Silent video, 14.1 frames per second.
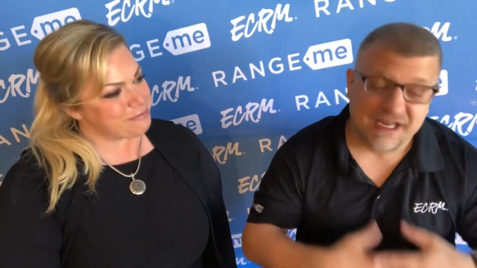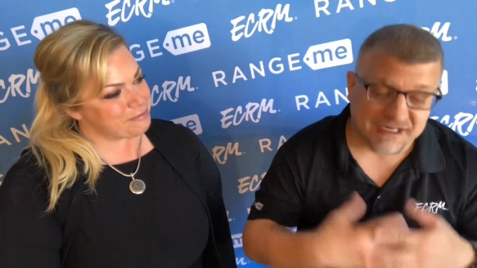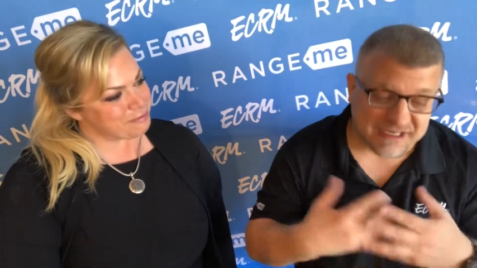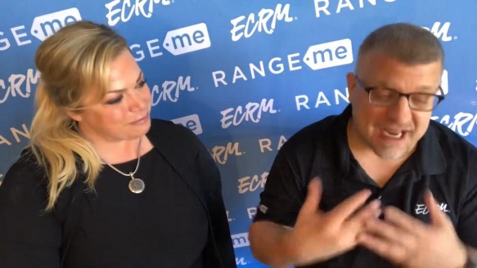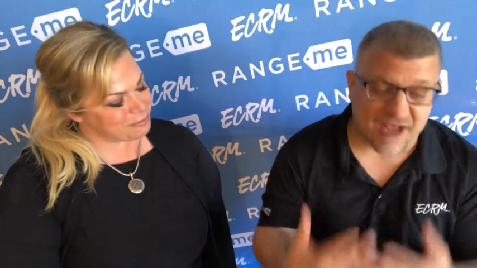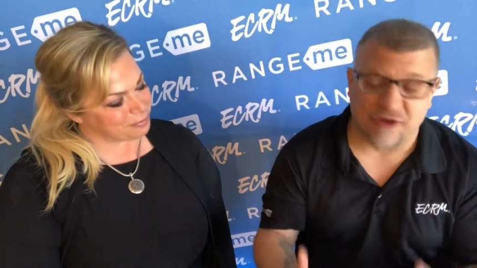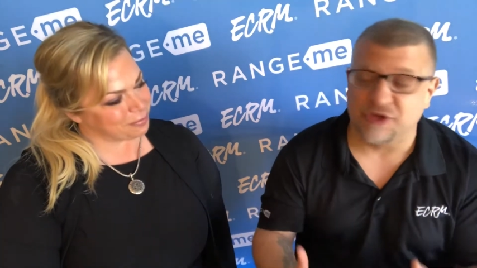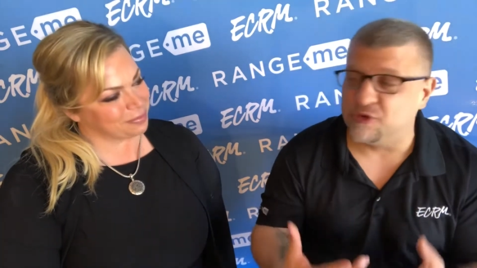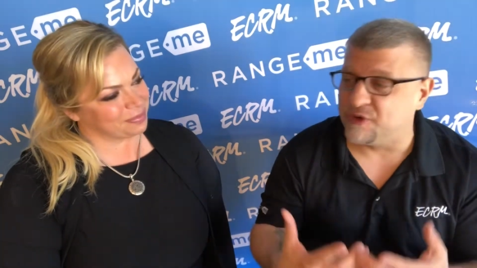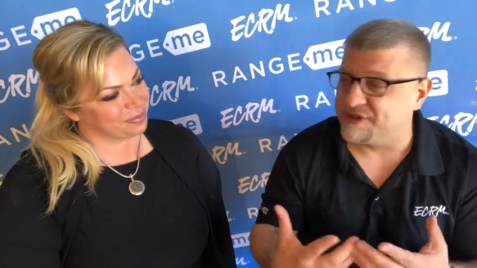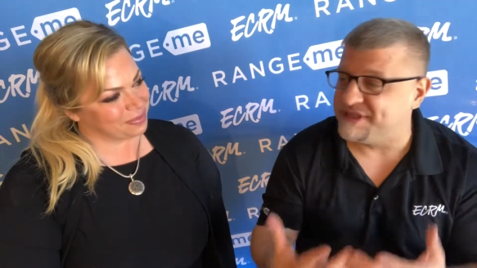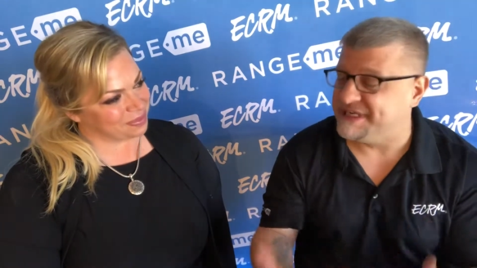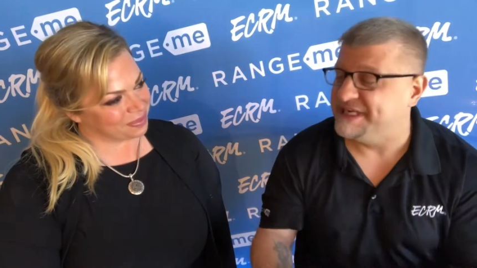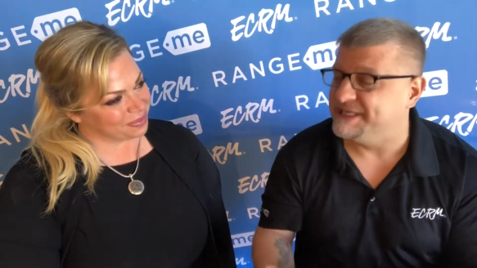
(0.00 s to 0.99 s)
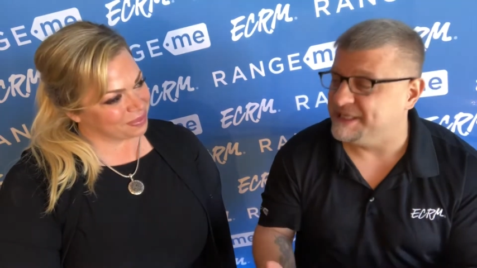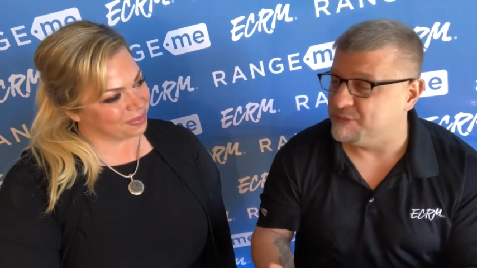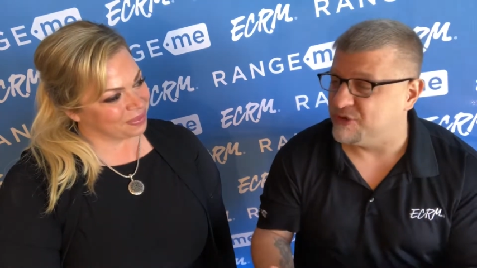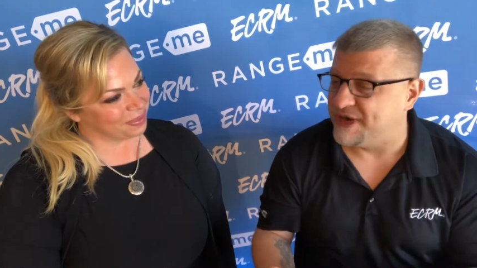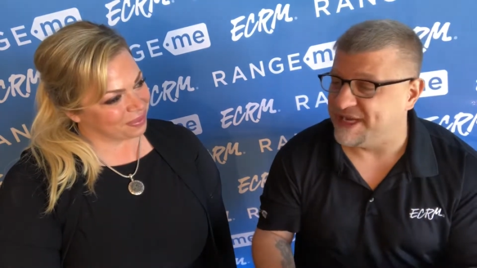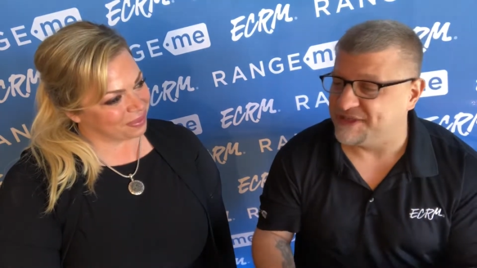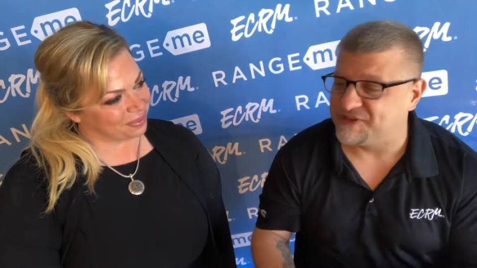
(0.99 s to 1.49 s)
Speaker 1: Now you're with an indie
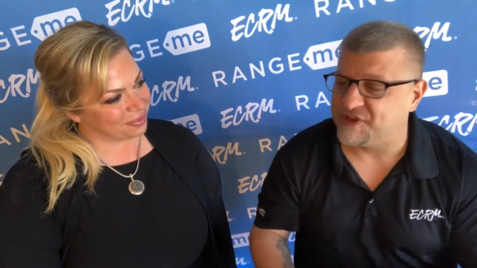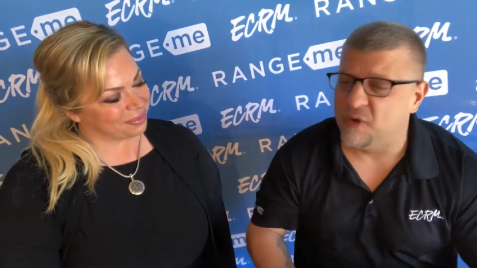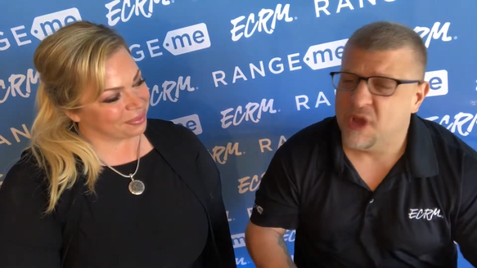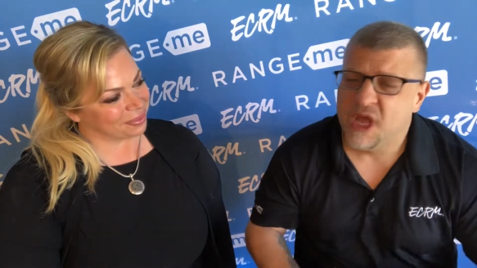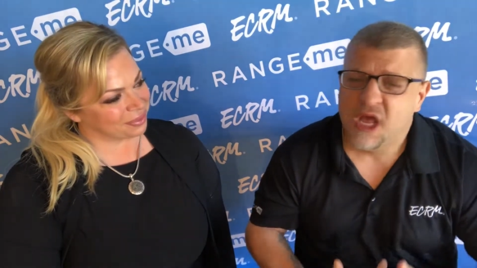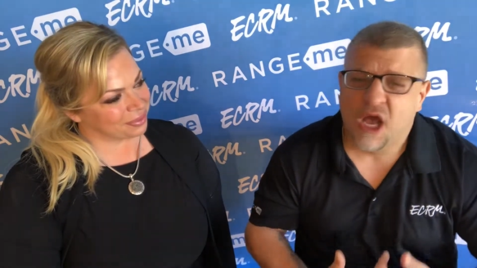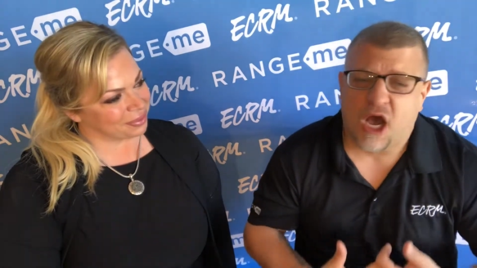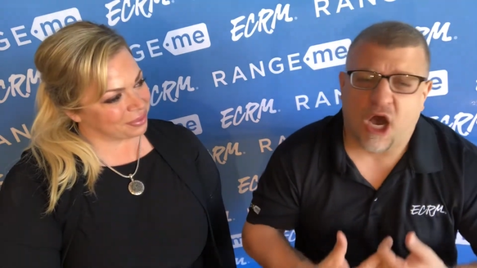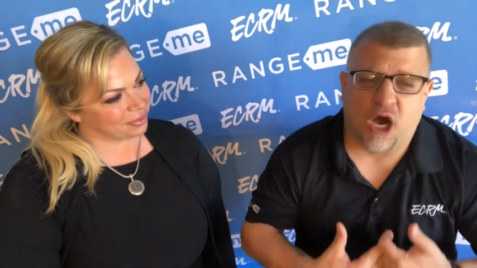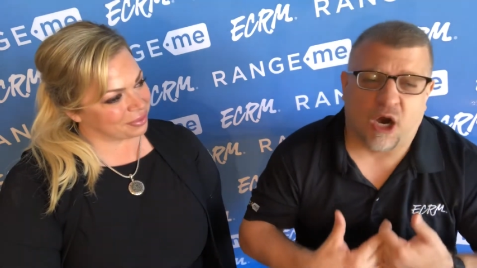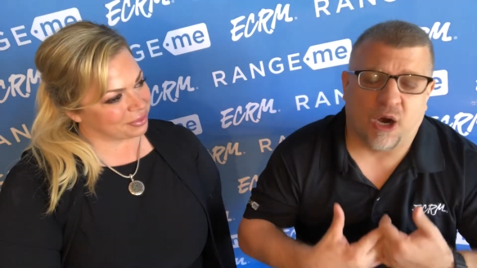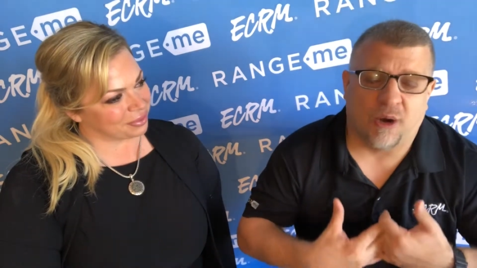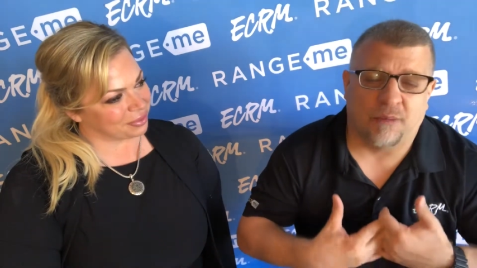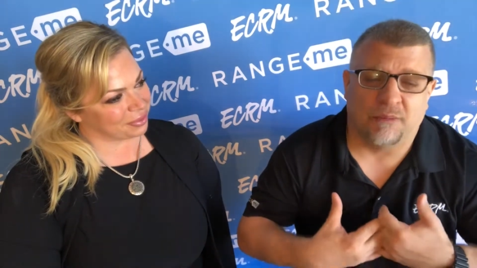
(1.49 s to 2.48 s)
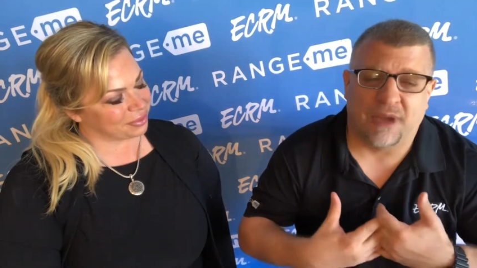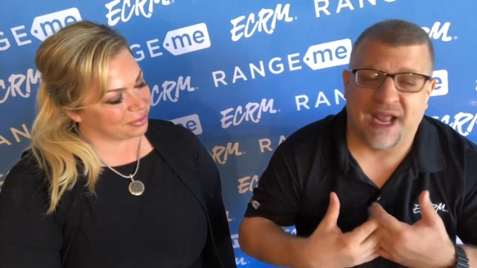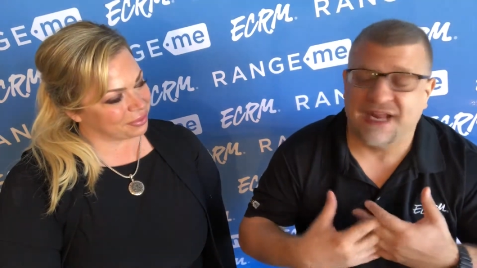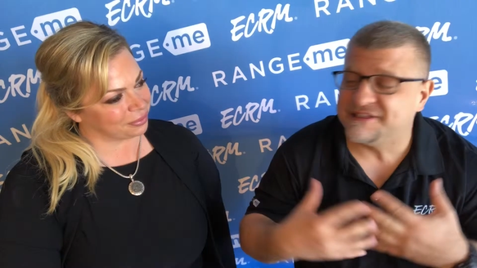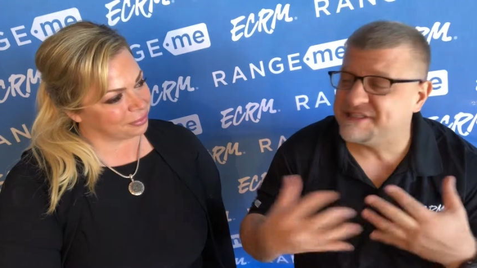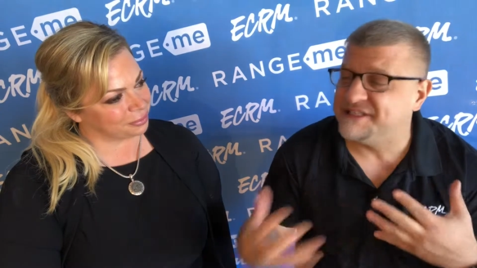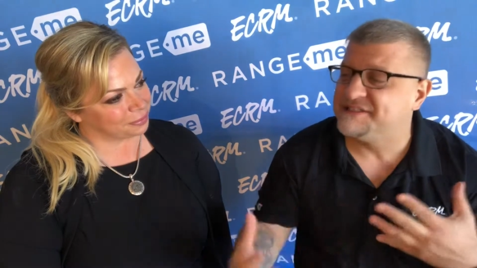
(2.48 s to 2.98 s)
brand. So, um,
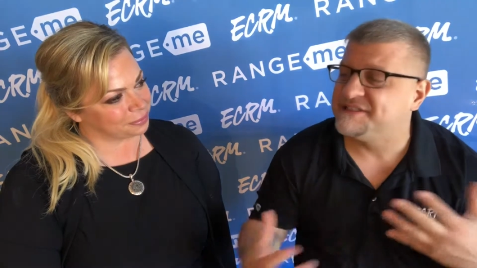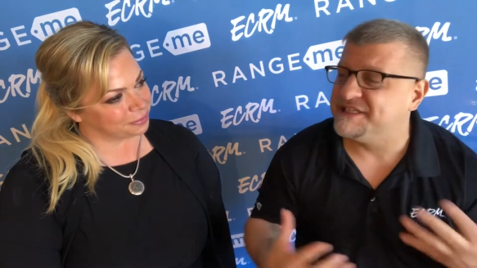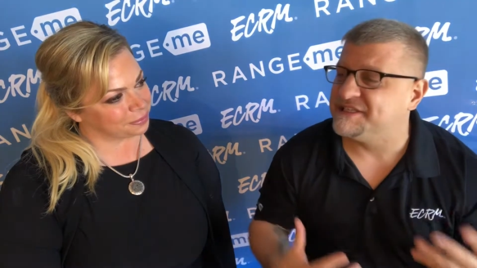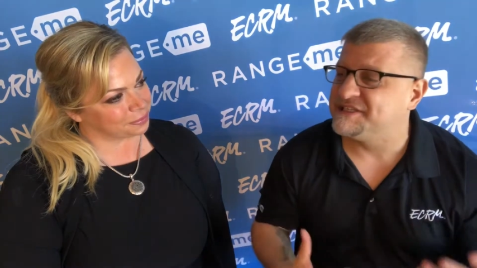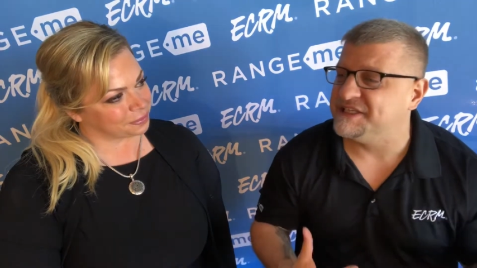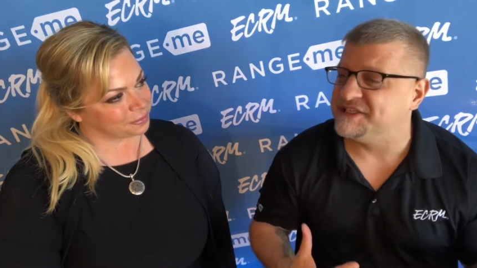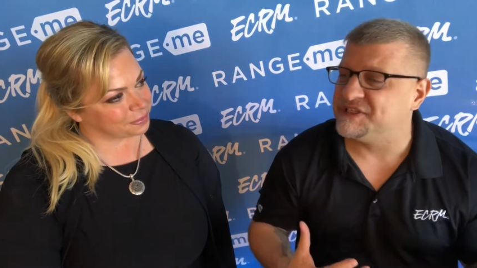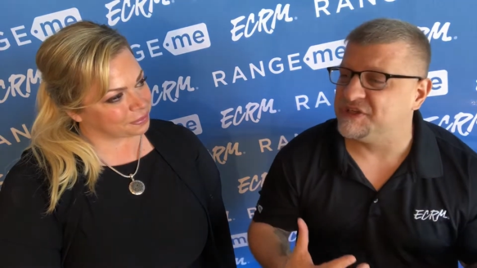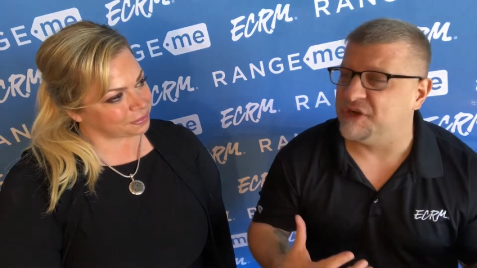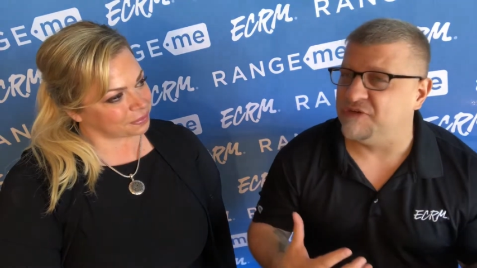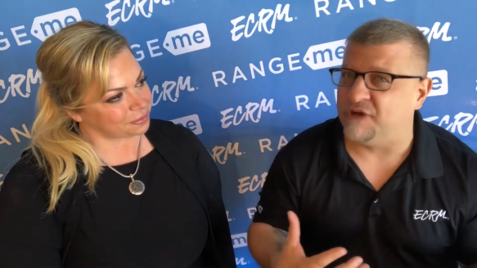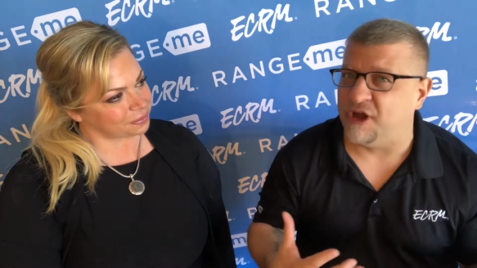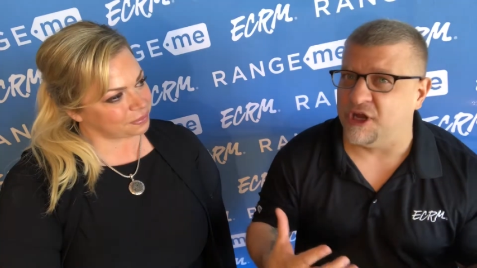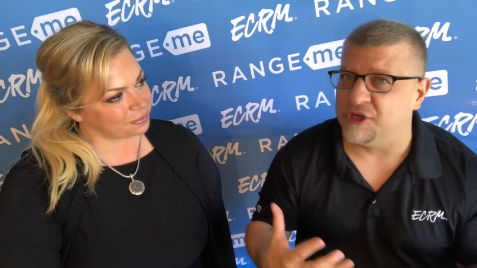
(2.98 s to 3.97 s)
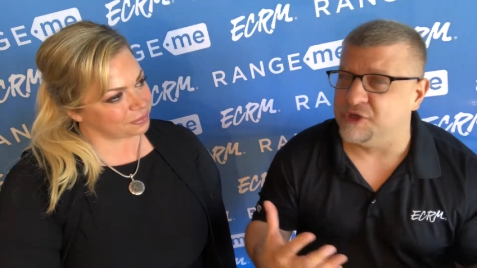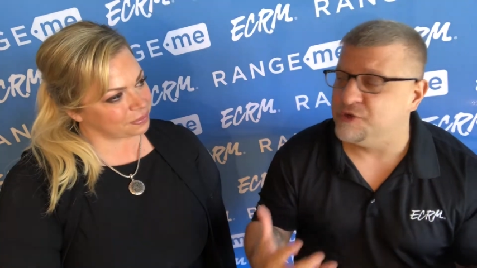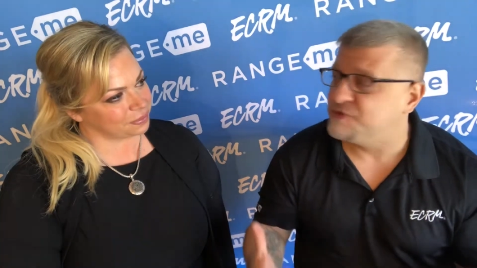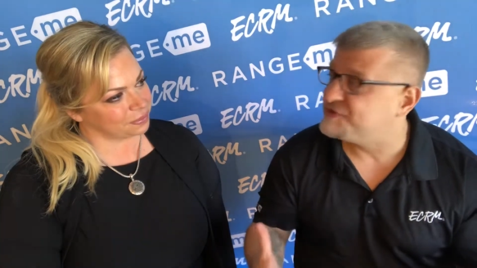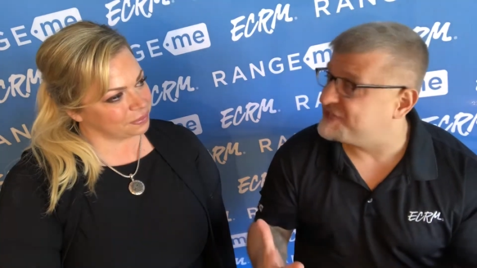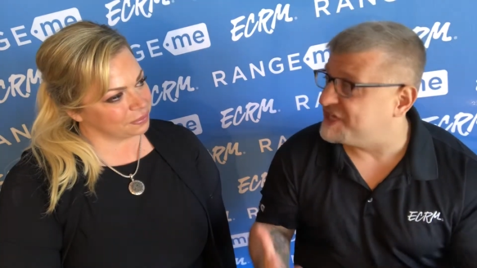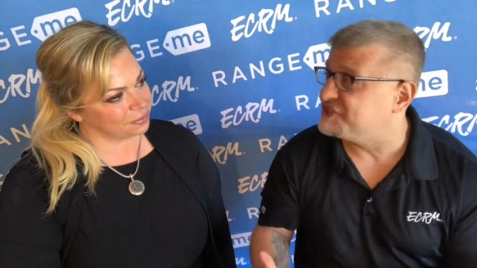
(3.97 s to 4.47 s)
and since this is a, a
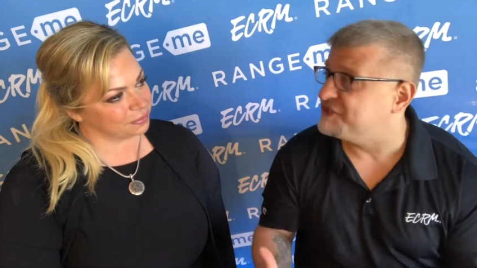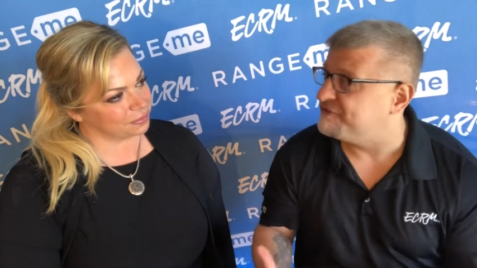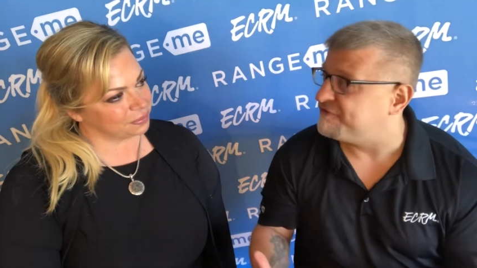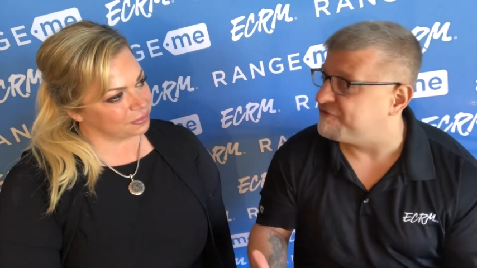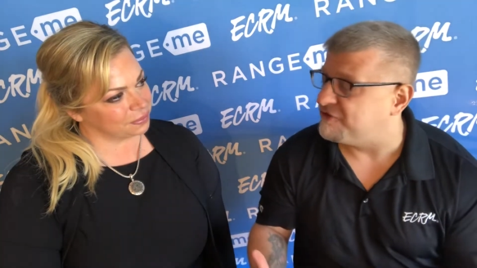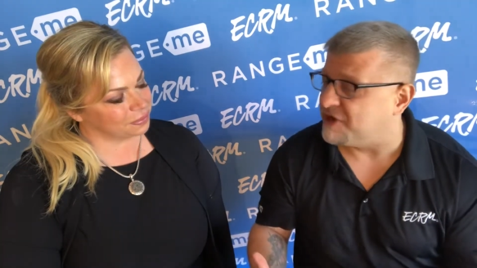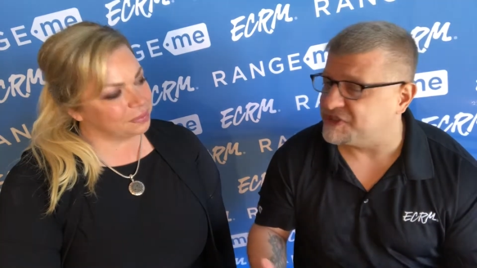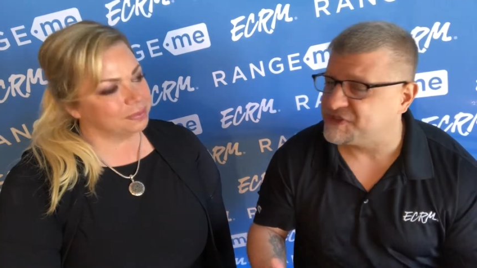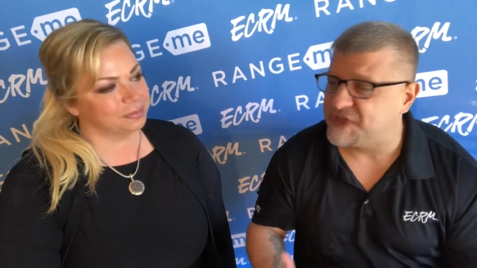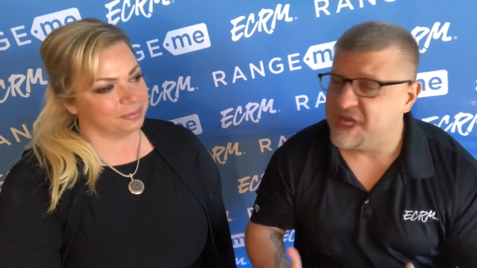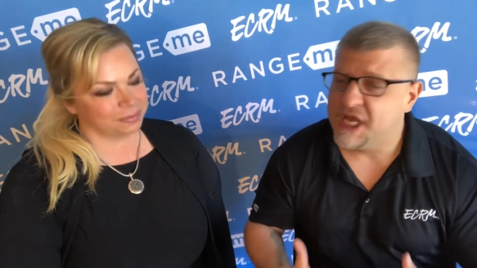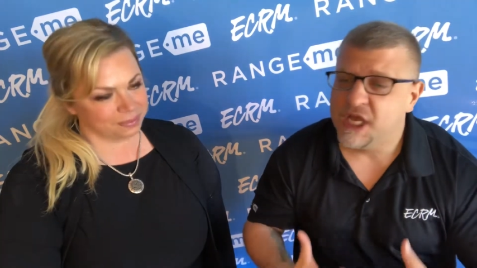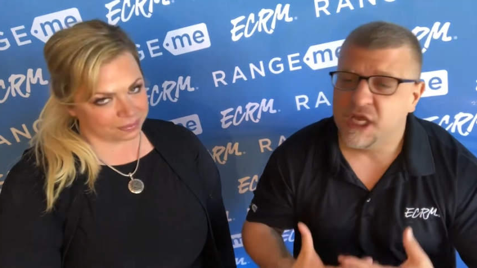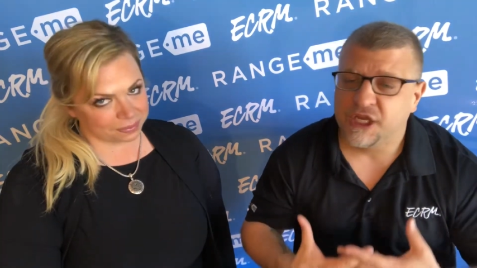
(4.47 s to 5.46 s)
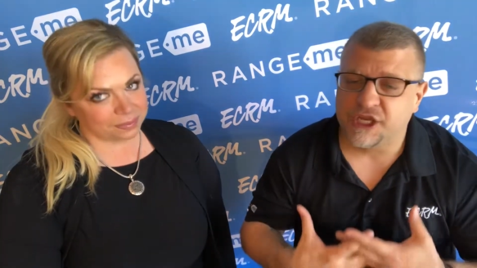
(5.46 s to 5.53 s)
new session for us, mm -hmm.